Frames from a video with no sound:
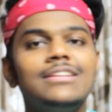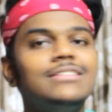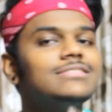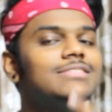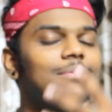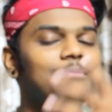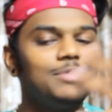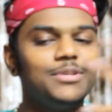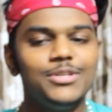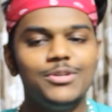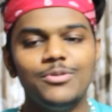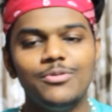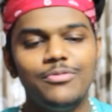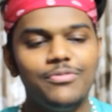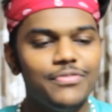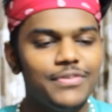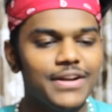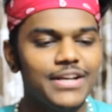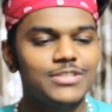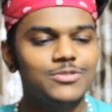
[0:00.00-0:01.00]
Some new
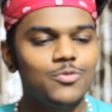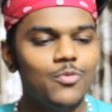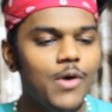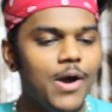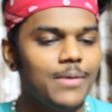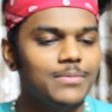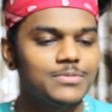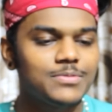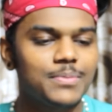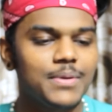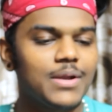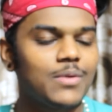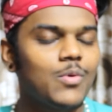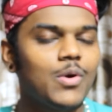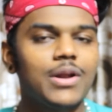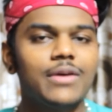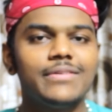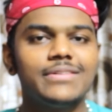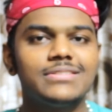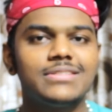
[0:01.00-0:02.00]
fresh vibes, man.
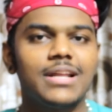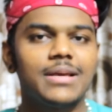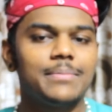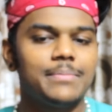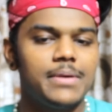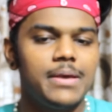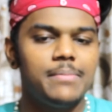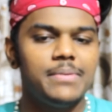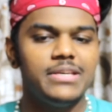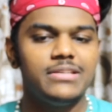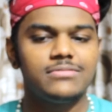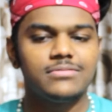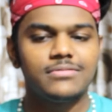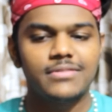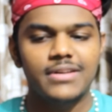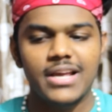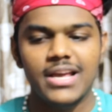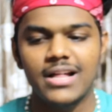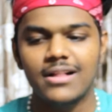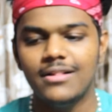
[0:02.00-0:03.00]
Whatever, it's like maybe
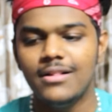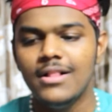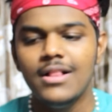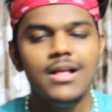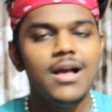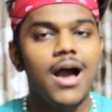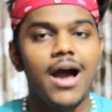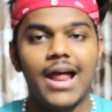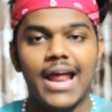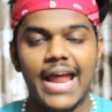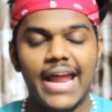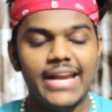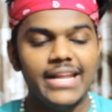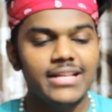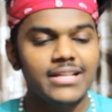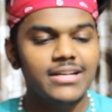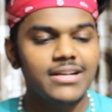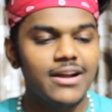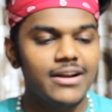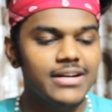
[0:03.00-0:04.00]
Israel or any
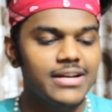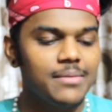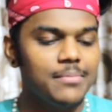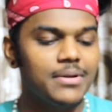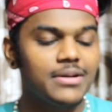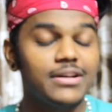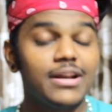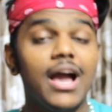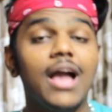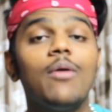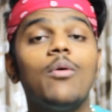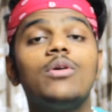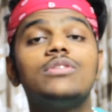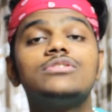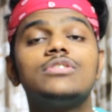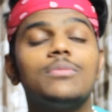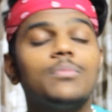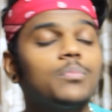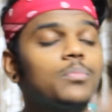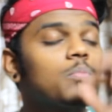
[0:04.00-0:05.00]
other country, but I
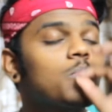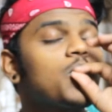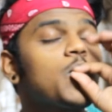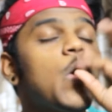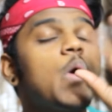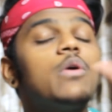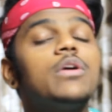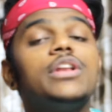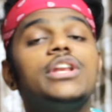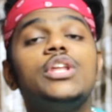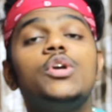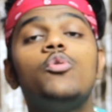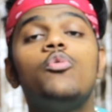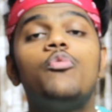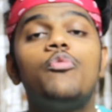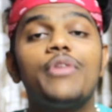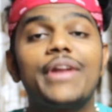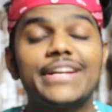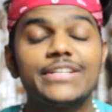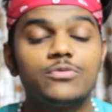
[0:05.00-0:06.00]
want some new
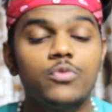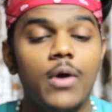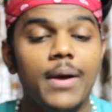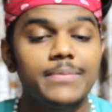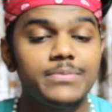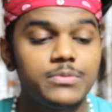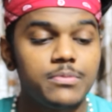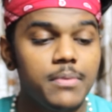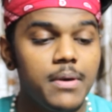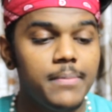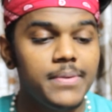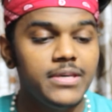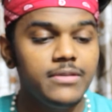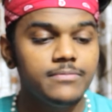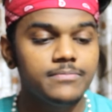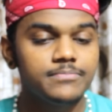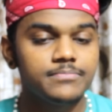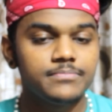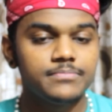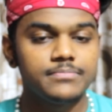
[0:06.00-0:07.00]
fresh vibes, baby. Ooh.